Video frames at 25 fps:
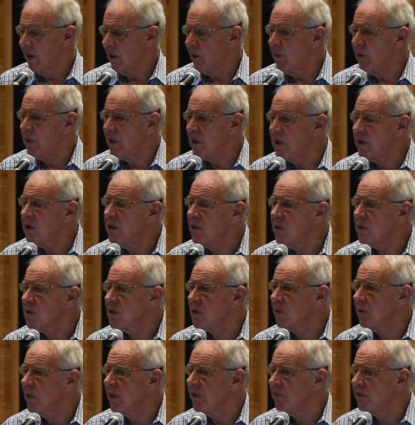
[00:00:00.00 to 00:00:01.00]
We didn't use
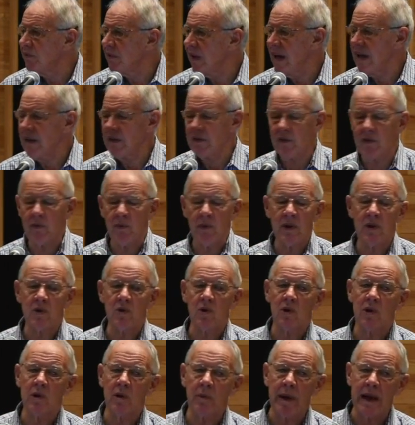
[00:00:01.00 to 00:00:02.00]
the word faith. We
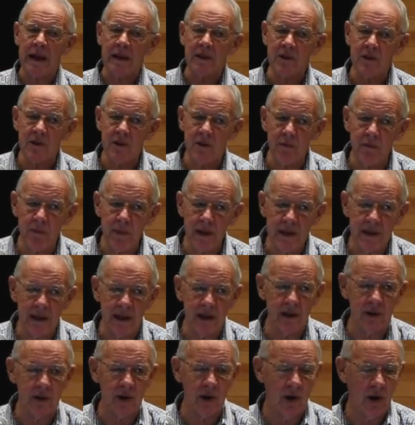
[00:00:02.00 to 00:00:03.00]
talked about
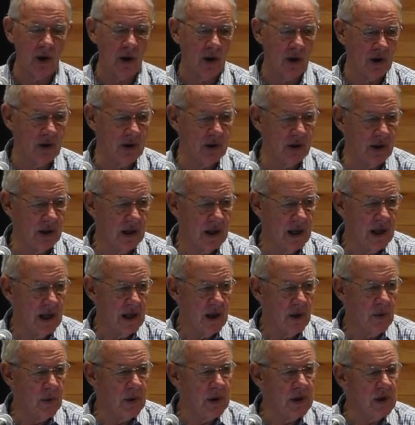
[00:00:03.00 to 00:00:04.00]
submitting to God.
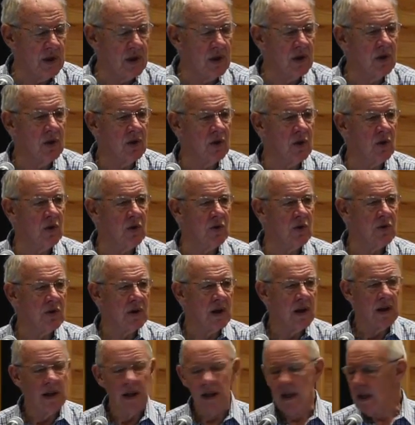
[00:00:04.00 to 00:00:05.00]
We didn't use
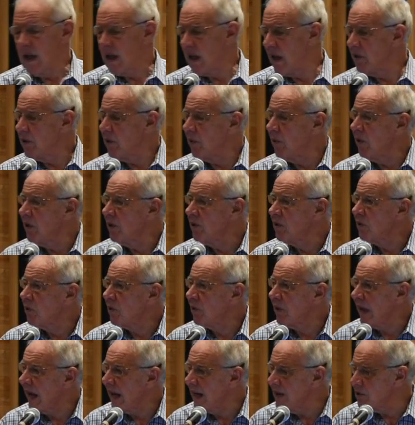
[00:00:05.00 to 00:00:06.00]
uh, the word
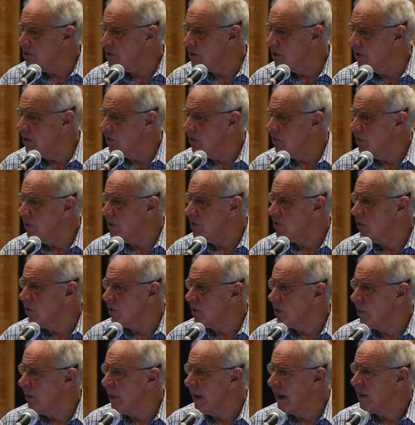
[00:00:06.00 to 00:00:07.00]
creation. We
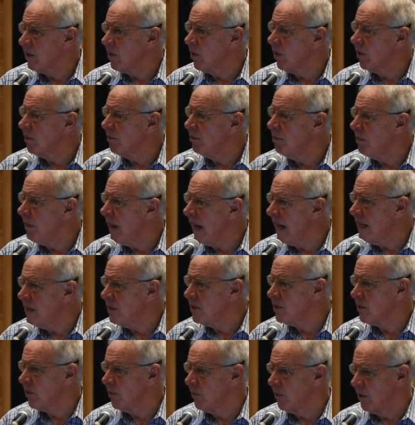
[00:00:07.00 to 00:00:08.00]
talked about God
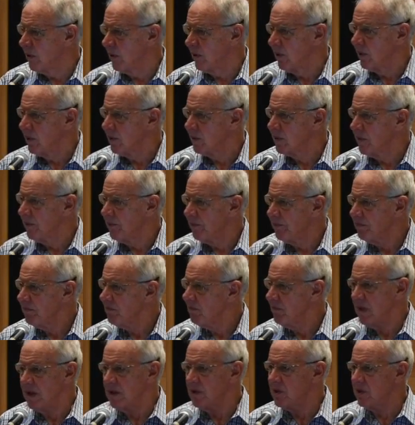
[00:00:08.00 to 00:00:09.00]
made the world.
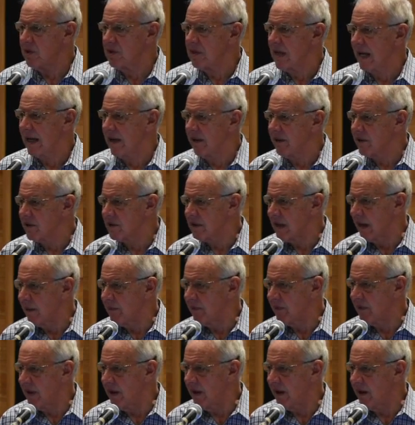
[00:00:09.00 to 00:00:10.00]
It means exactly the
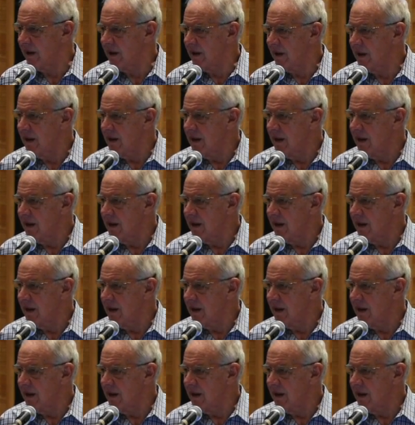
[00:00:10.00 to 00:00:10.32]
same thing.